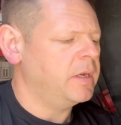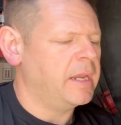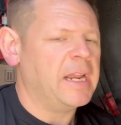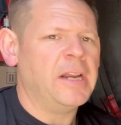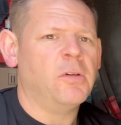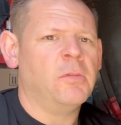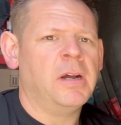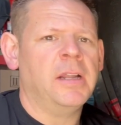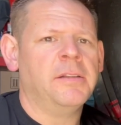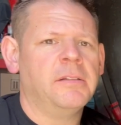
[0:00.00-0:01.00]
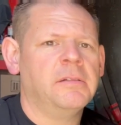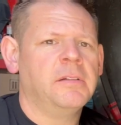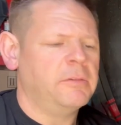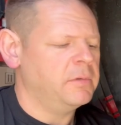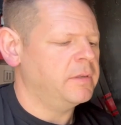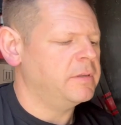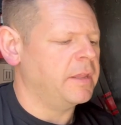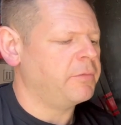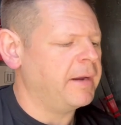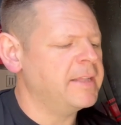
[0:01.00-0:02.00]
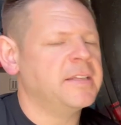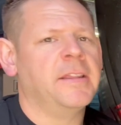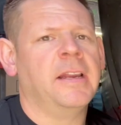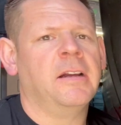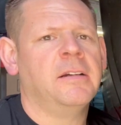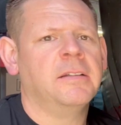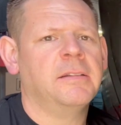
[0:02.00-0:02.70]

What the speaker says: And I don't want the threads in there.